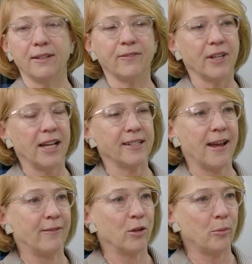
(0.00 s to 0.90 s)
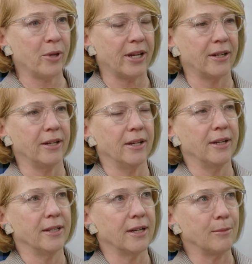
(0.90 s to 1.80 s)
have, have, have there been
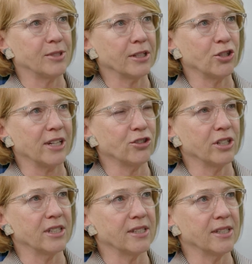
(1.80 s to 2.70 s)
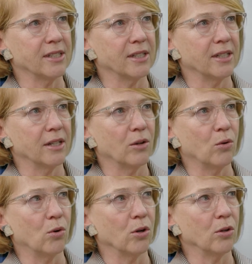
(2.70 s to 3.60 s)
um, suggestions
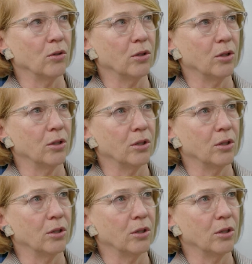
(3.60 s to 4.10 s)
or